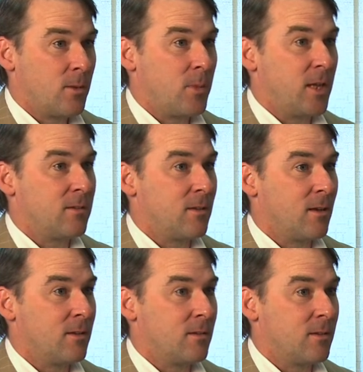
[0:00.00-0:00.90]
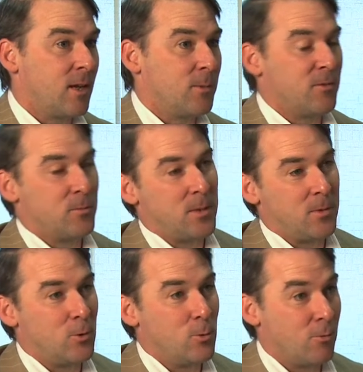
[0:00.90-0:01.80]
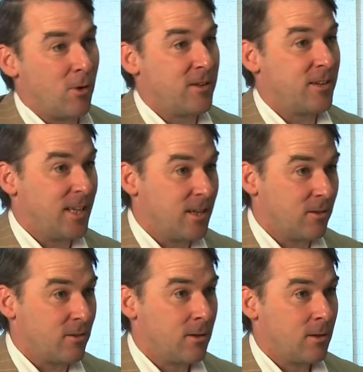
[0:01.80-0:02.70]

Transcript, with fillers: based on the types of people who were writing in it